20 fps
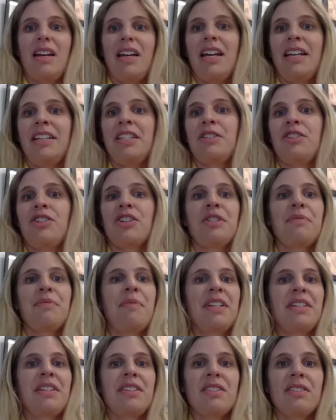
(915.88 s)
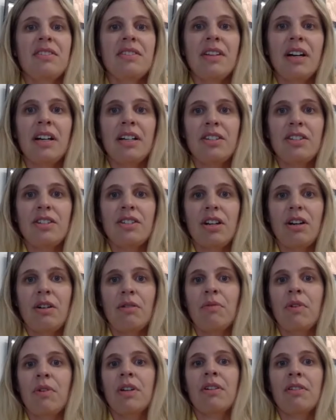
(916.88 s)
It's just been such a
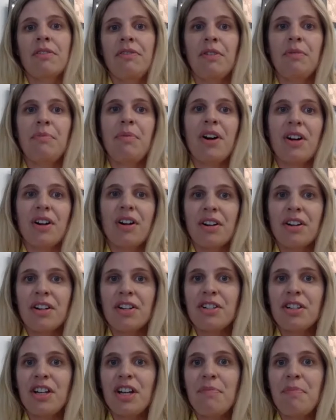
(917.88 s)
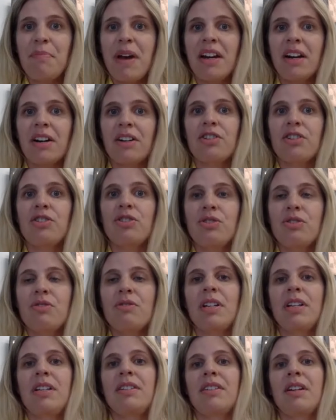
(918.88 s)
wonderful partnership, and our
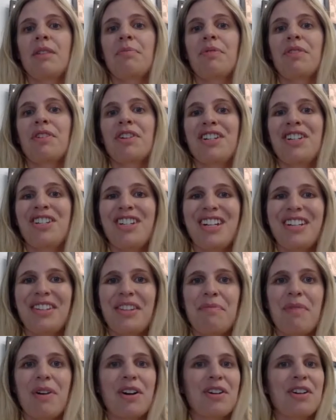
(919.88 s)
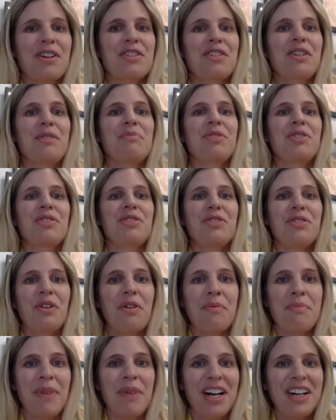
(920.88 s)
students appreciate the partnership
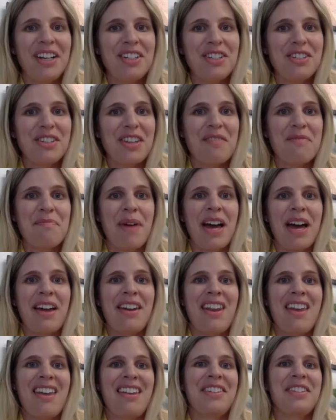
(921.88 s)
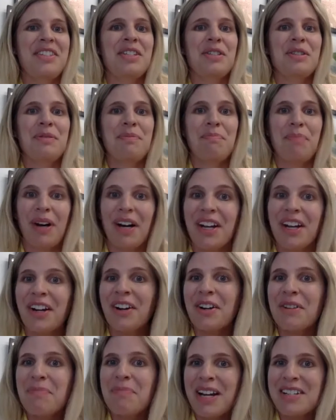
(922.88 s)
so much. They've been
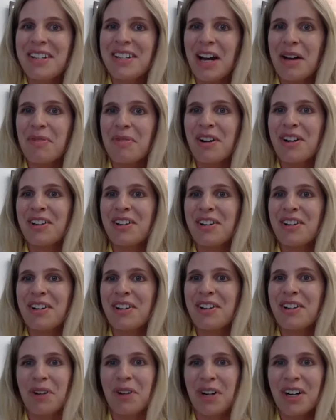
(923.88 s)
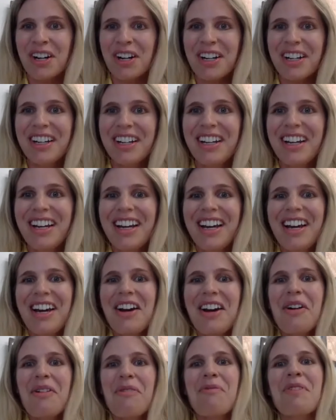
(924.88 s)
inspired by Deborah and her work.
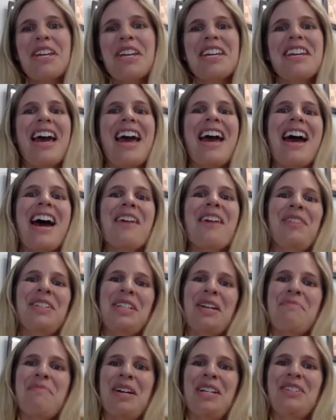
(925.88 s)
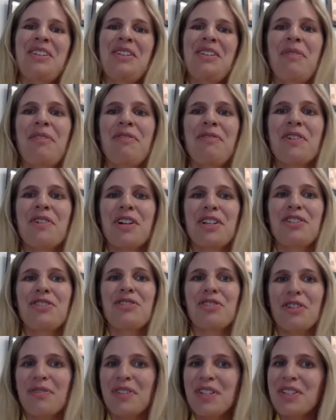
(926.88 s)
We have, as I mentioned before, a
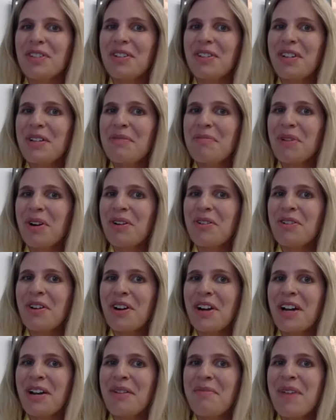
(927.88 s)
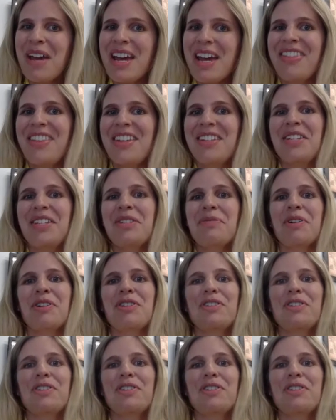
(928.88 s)
service learning program, and this is where